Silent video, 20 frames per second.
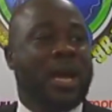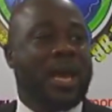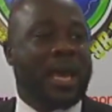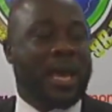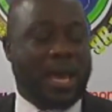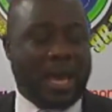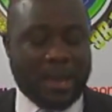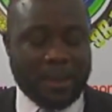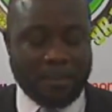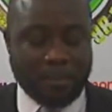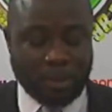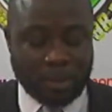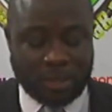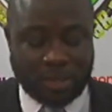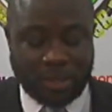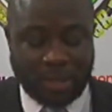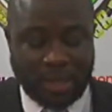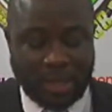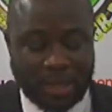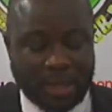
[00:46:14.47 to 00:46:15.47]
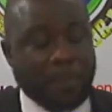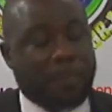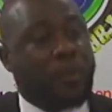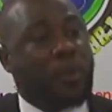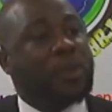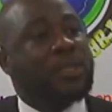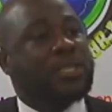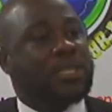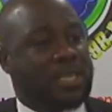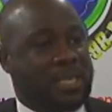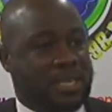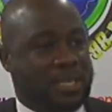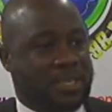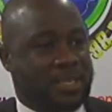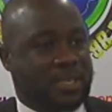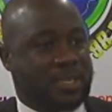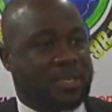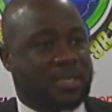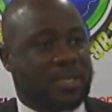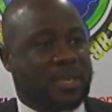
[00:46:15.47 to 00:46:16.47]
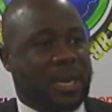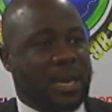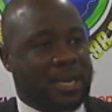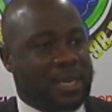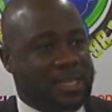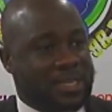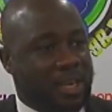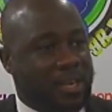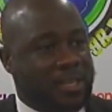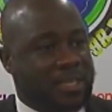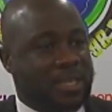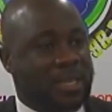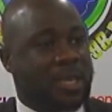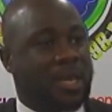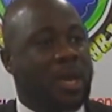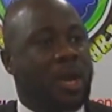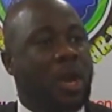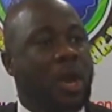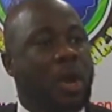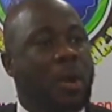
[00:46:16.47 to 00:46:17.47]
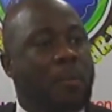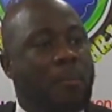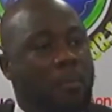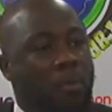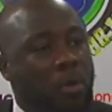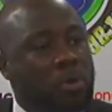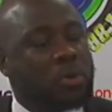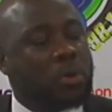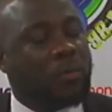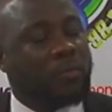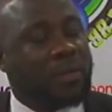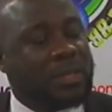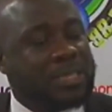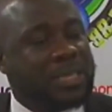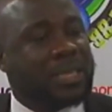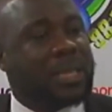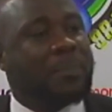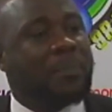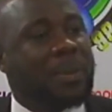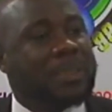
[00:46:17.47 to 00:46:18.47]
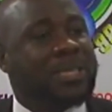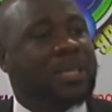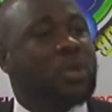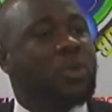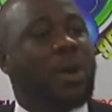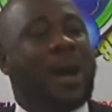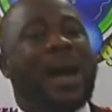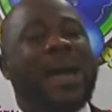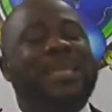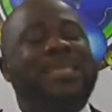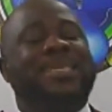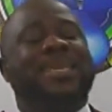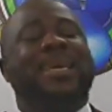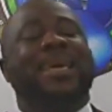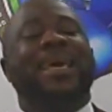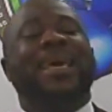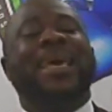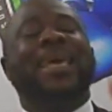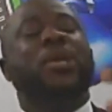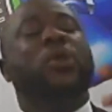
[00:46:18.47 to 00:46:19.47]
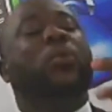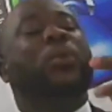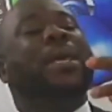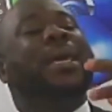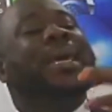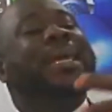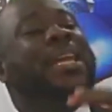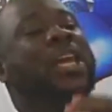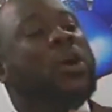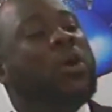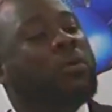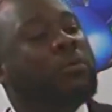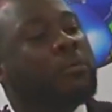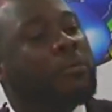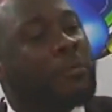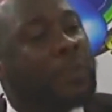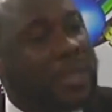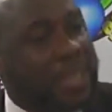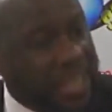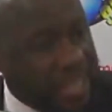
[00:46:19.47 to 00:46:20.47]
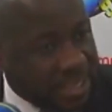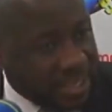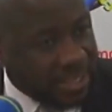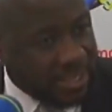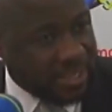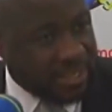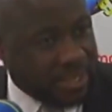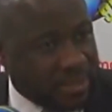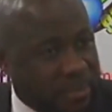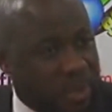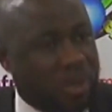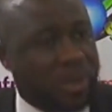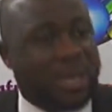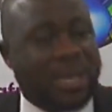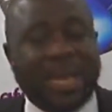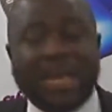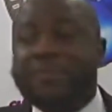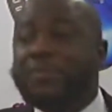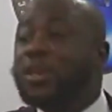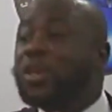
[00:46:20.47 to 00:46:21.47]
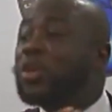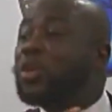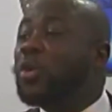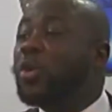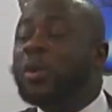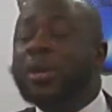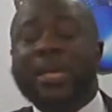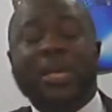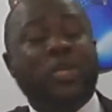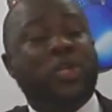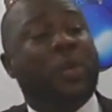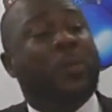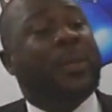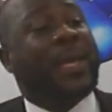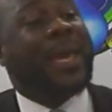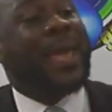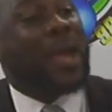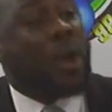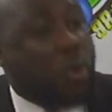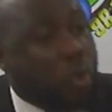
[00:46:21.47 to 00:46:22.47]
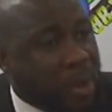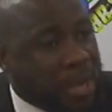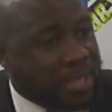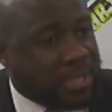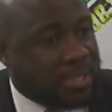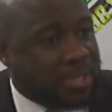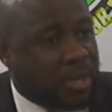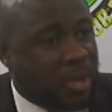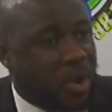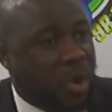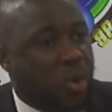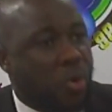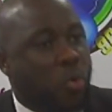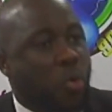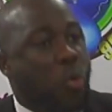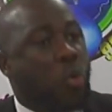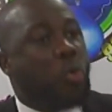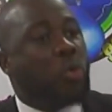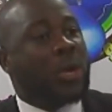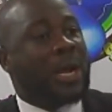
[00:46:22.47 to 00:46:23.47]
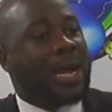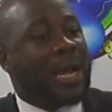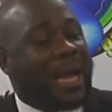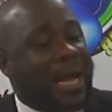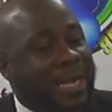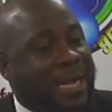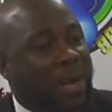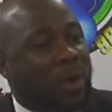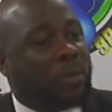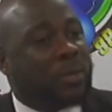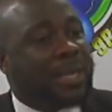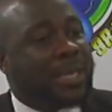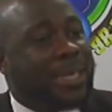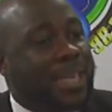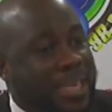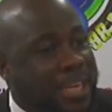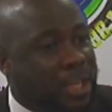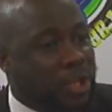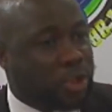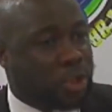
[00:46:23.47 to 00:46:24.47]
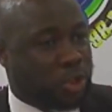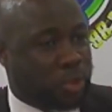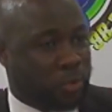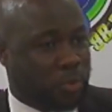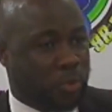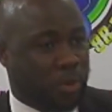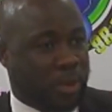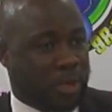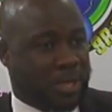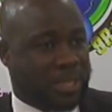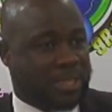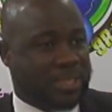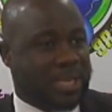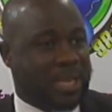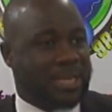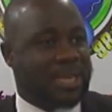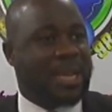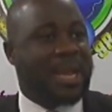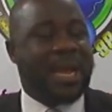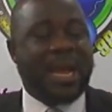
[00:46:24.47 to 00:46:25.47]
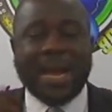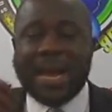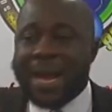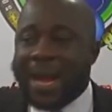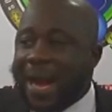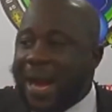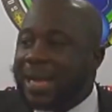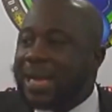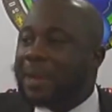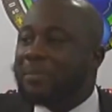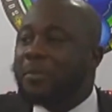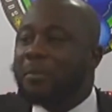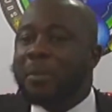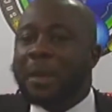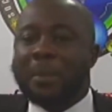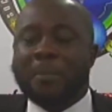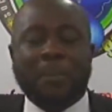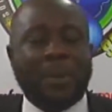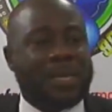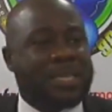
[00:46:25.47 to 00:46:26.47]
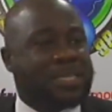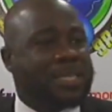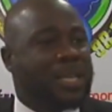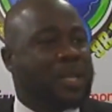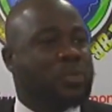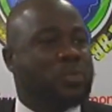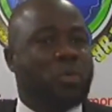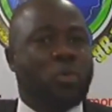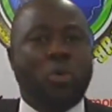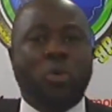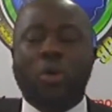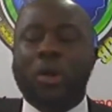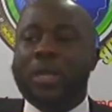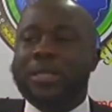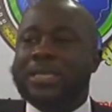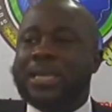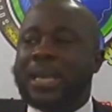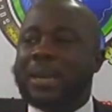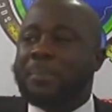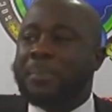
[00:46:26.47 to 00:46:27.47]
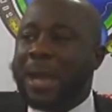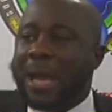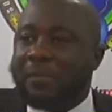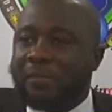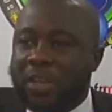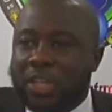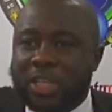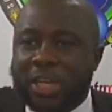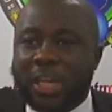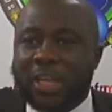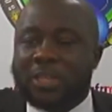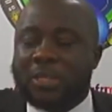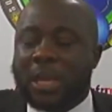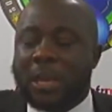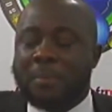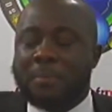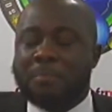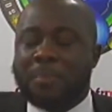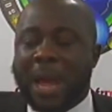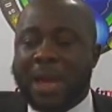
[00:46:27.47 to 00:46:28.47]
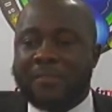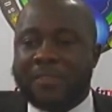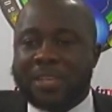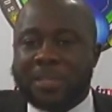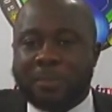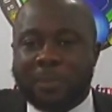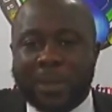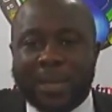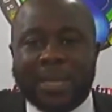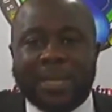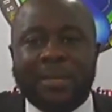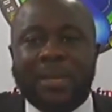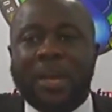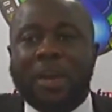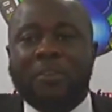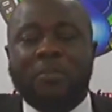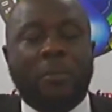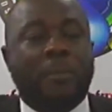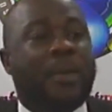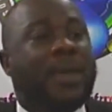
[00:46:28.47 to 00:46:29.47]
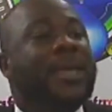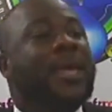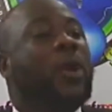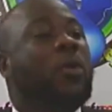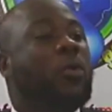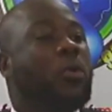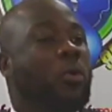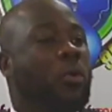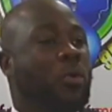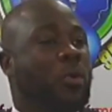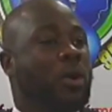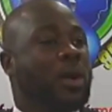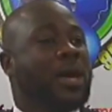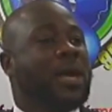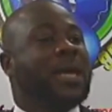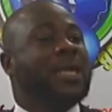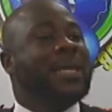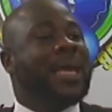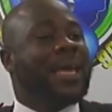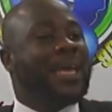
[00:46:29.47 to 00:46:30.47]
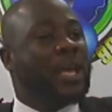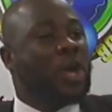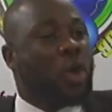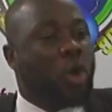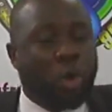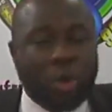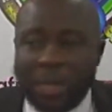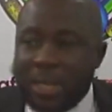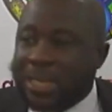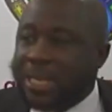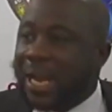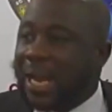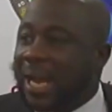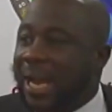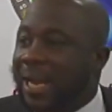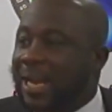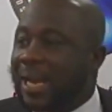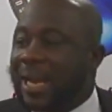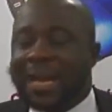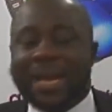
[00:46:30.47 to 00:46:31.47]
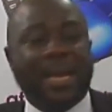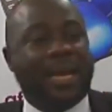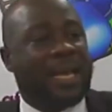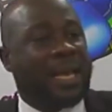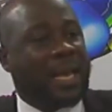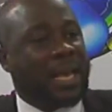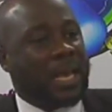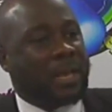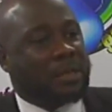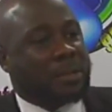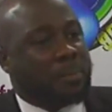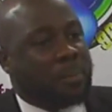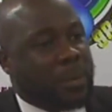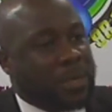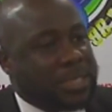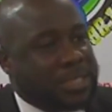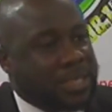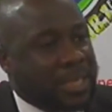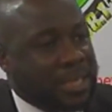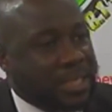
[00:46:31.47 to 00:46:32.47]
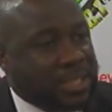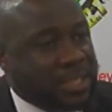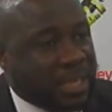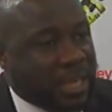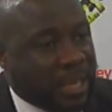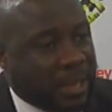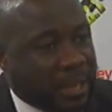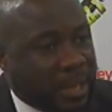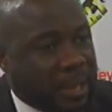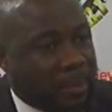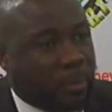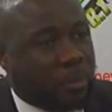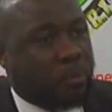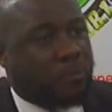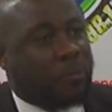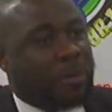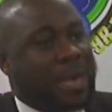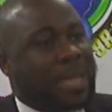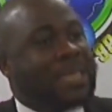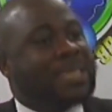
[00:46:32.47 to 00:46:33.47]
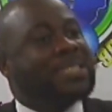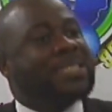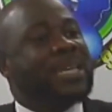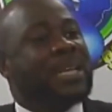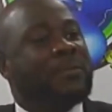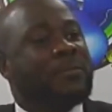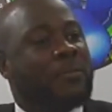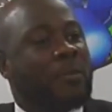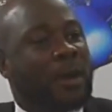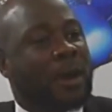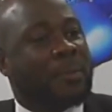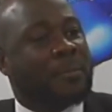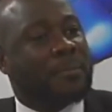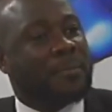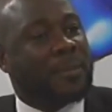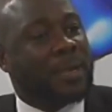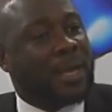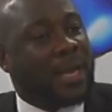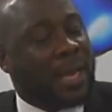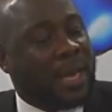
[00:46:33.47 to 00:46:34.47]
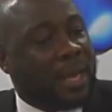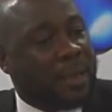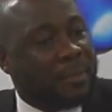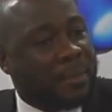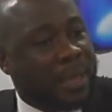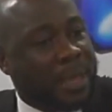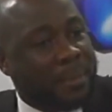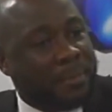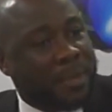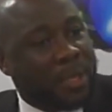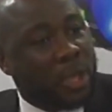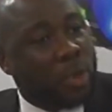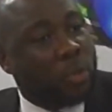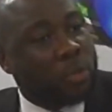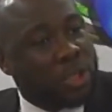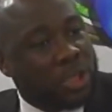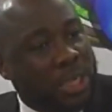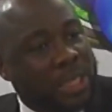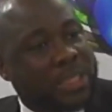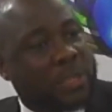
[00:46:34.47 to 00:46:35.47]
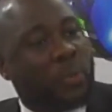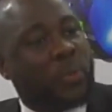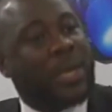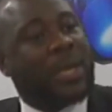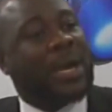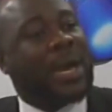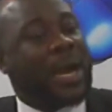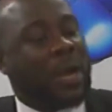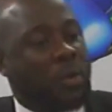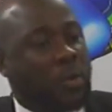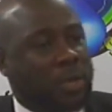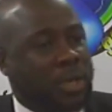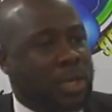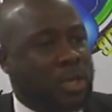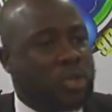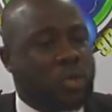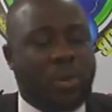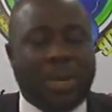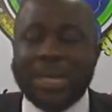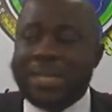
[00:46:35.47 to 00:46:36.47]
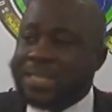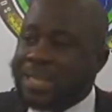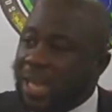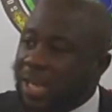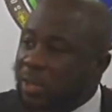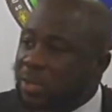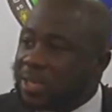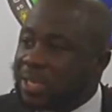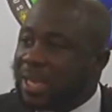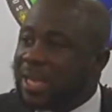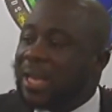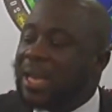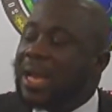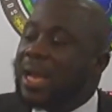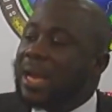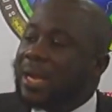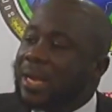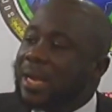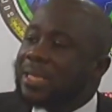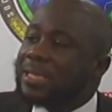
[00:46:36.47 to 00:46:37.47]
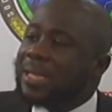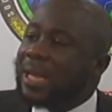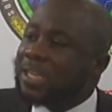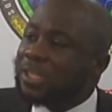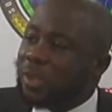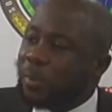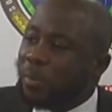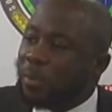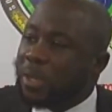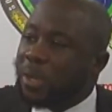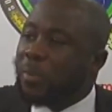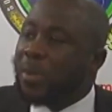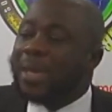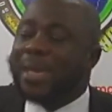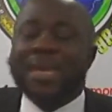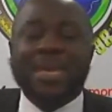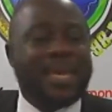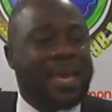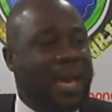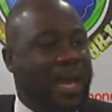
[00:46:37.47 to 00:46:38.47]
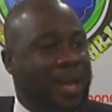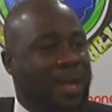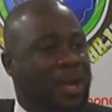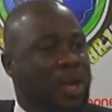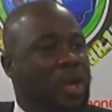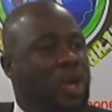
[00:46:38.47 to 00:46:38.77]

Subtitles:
But the point is, I tell you, say most of them say the president do at your inconvenience because, like I even give on the issue of the ECOWAS or go to Ghana on the Guinea issue. You understand? Rather than for make president to go take private jet and private plane for make go. Now in colleague na Ghana and the president Kufona send for him jet we can go there. So it tell you say this not somebody we care.